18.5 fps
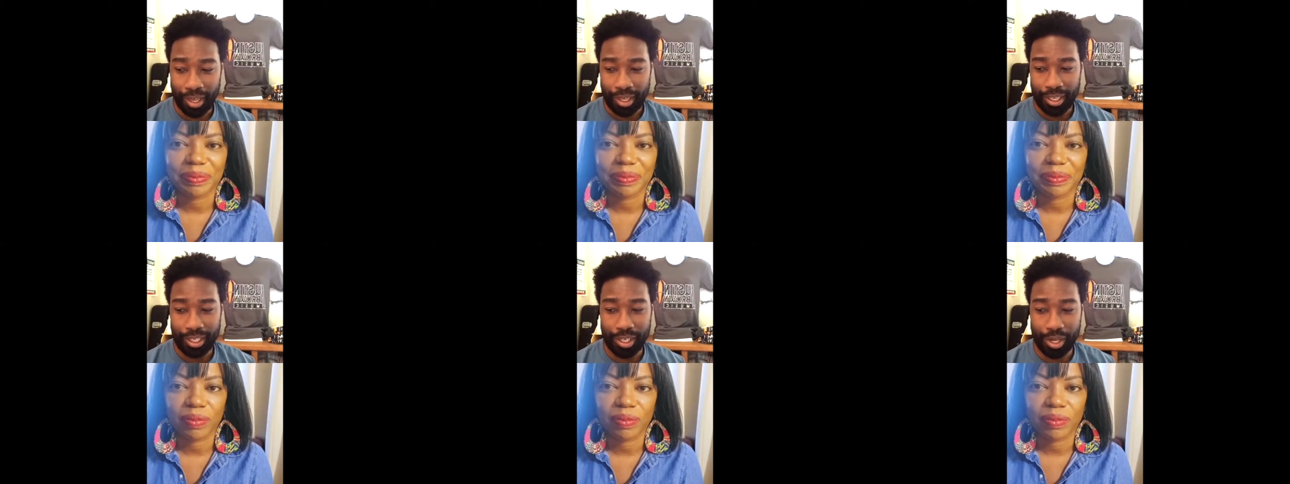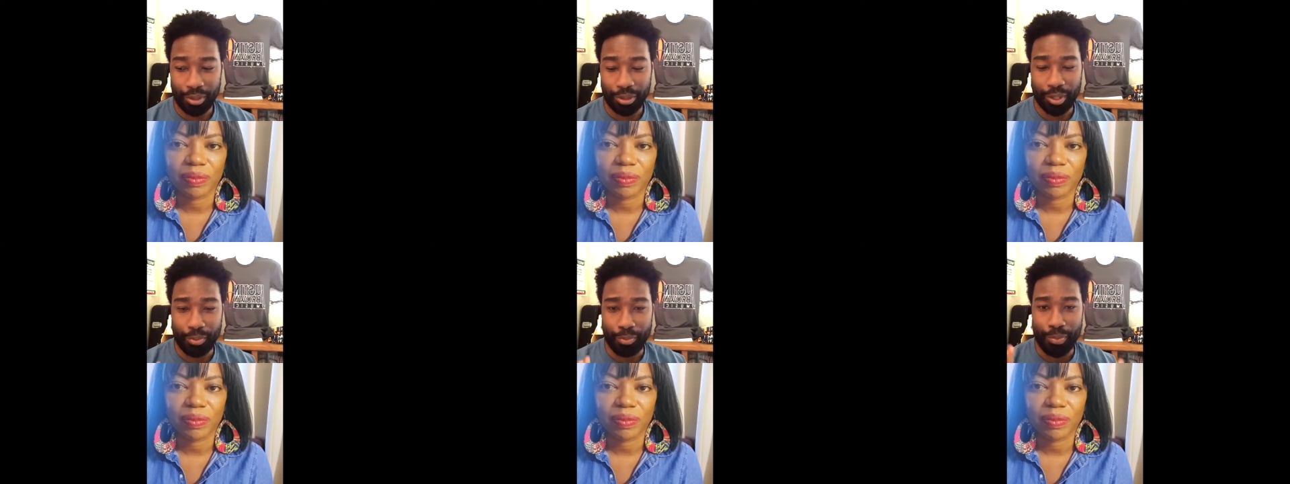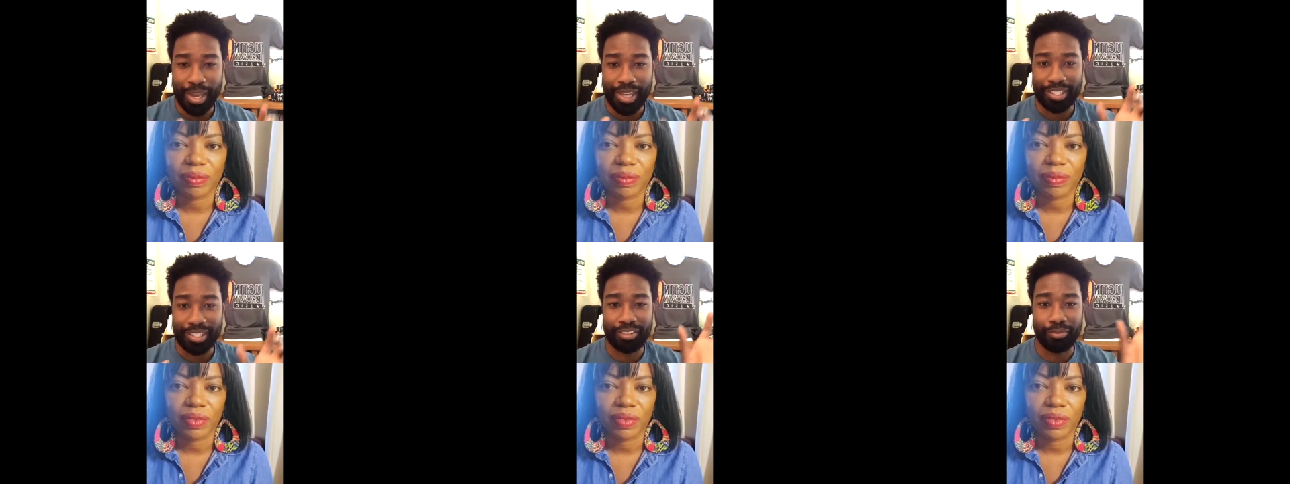Speaker 1: you know the
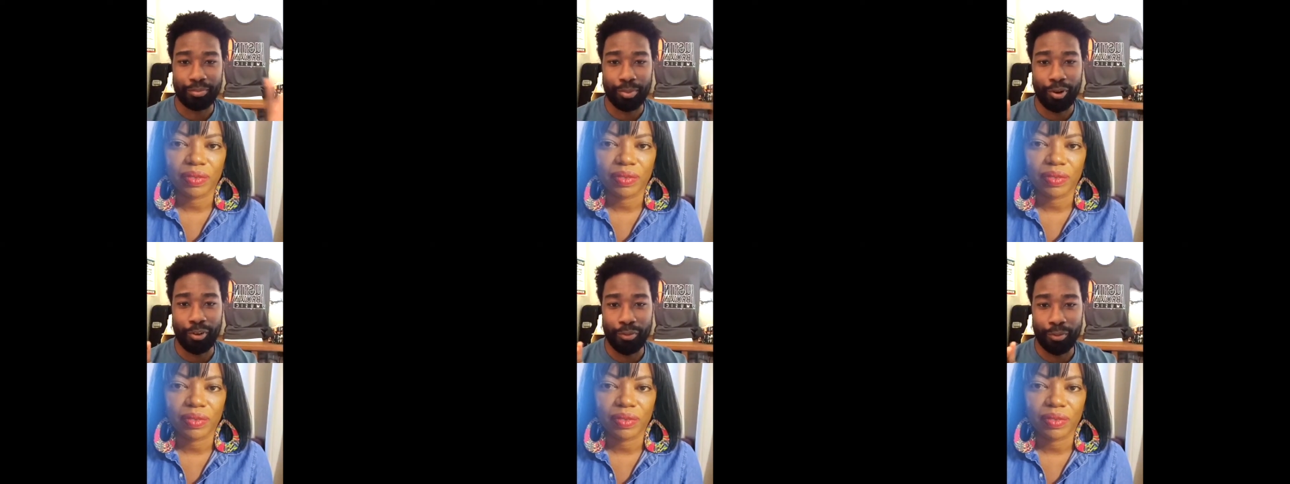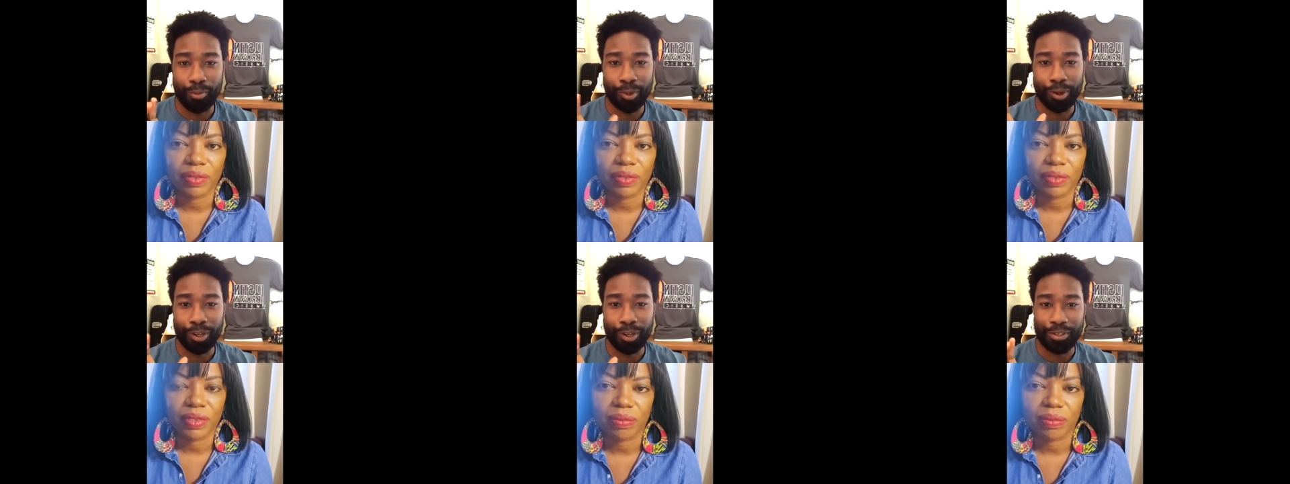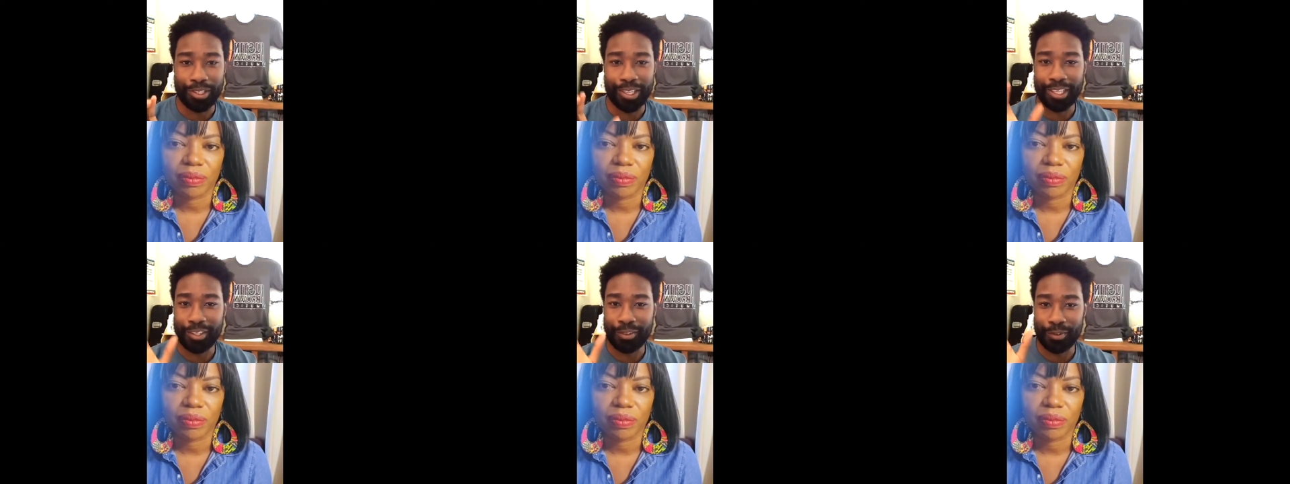best of both
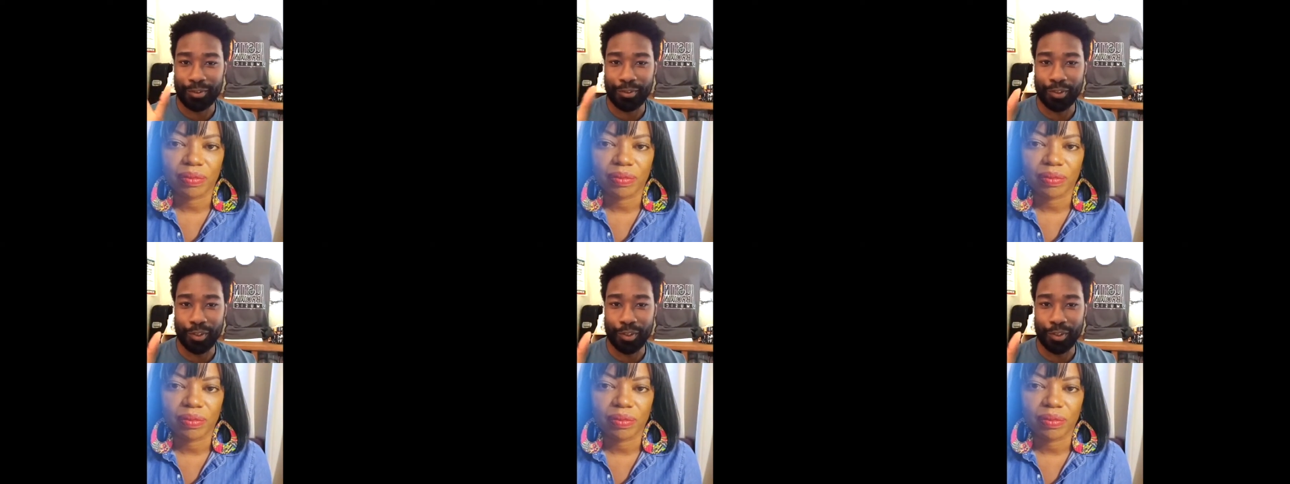worlds like you